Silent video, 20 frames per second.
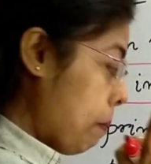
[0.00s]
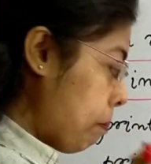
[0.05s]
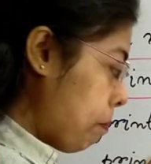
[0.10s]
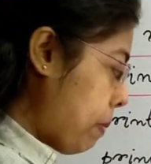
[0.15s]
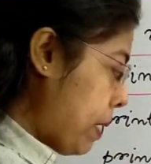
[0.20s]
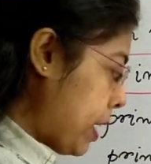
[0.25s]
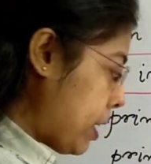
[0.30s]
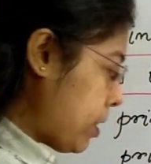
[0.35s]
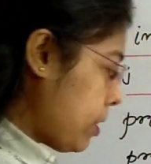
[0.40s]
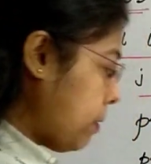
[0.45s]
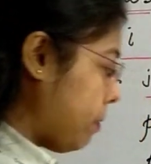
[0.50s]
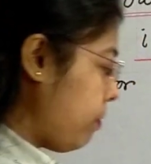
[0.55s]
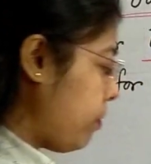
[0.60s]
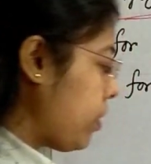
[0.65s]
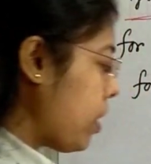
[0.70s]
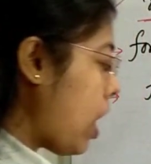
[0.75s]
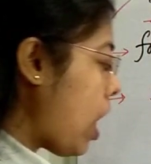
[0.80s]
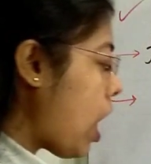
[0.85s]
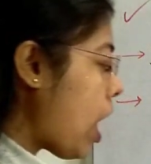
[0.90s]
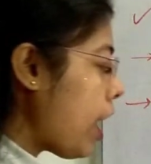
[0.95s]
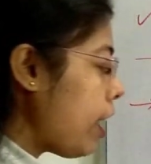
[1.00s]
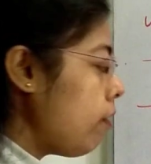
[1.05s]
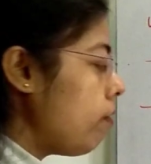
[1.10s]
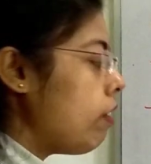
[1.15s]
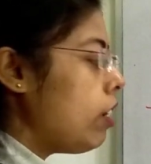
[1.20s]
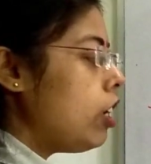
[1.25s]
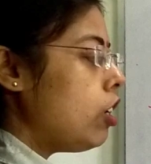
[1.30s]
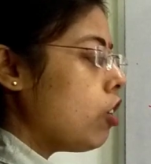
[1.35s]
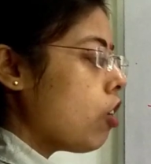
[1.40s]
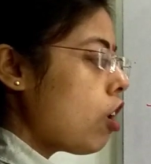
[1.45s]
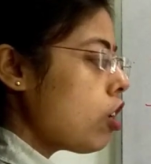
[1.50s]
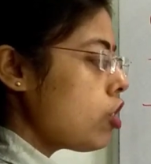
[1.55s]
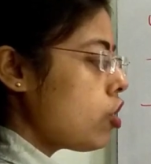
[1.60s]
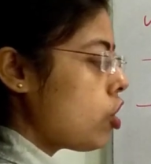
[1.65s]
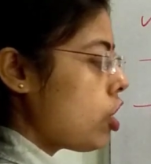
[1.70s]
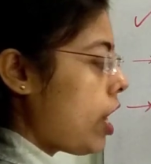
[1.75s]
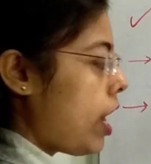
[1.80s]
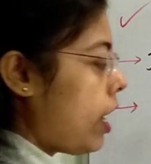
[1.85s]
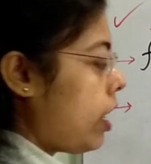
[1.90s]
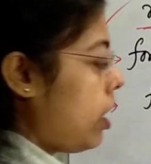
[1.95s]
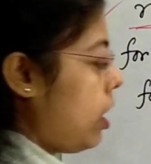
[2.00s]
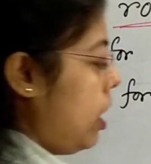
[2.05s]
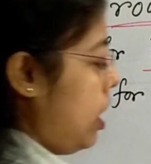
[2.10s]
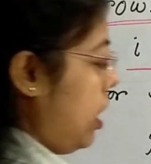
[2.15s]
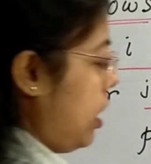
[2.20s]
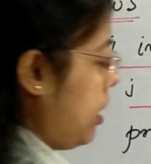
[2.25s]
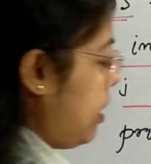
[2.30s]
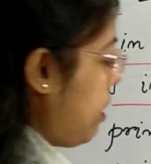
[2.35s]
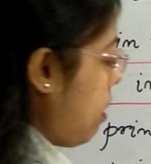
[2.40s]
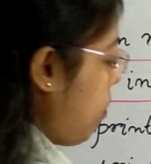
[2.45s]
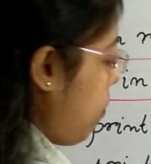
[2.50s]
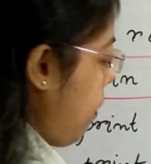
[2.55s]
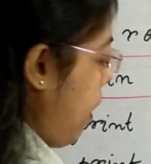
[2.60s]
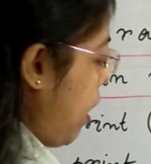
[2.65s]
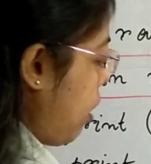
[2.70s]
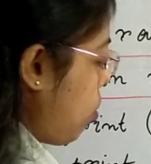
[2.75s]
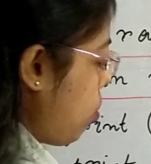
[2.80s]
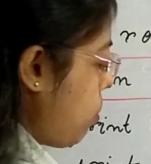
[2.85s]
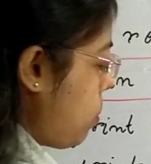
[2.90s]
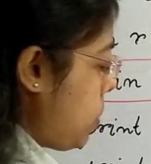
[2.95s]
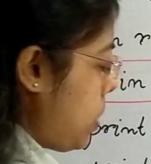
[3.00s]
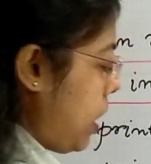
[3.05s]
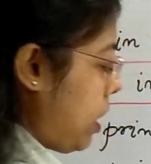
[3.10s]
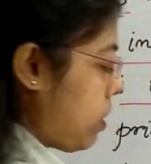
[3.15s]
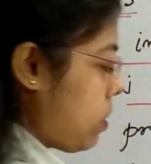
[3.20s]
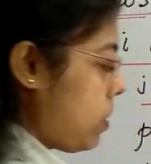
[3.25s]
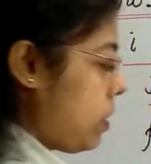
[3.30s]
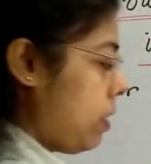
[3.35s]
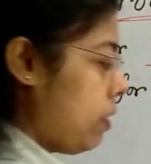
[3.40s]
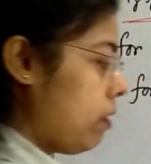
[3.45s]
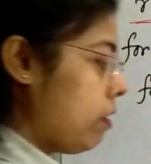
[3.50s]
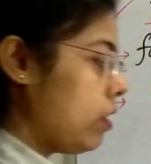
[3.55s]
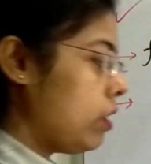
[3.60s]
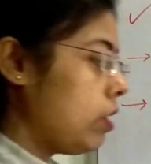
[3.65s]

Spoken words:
but I will not take the value 6.